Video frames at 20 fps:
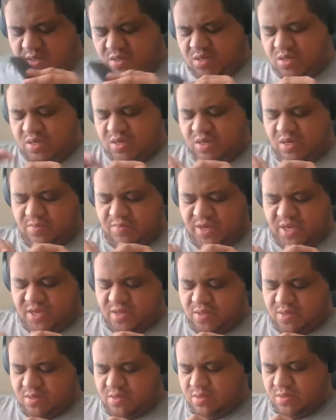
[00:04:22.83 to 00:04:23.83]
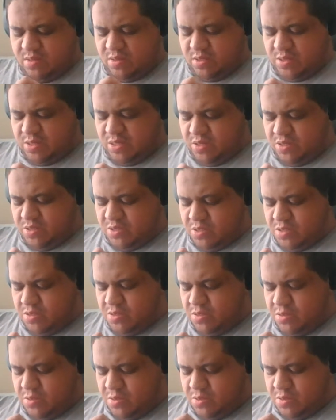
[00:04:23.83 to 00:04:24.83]
Oh man, sounds
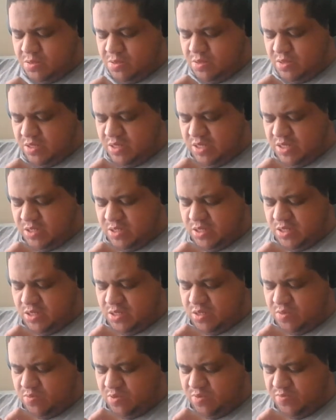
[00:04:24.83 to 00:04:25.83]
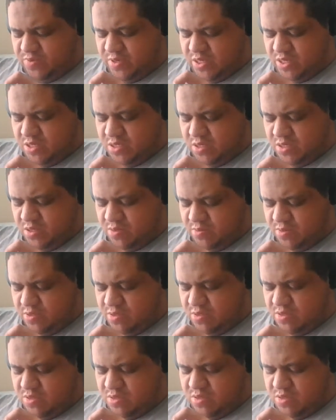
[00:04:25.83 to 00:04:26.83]
nice. I think it's some more plastic cover
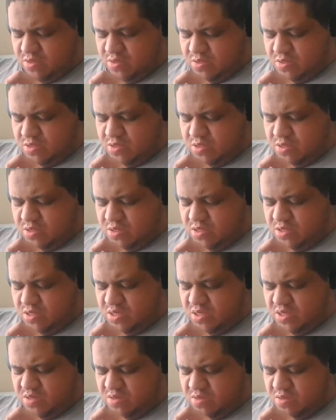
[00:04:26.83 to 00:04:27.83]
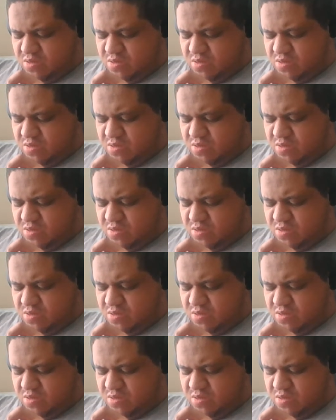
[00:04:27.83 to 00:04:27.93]
here.